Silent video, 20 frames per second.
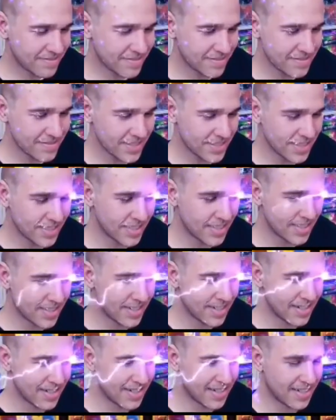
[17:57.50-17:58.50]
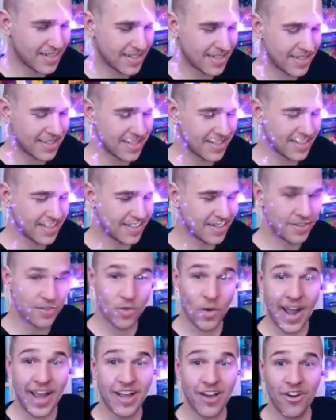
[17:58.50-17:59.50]
We're whited.
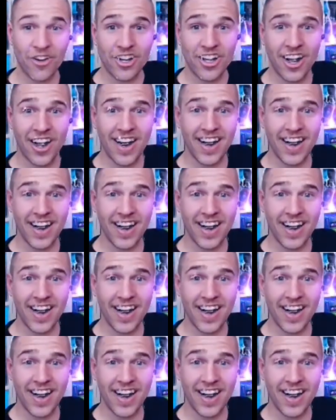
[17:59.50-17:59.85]
White code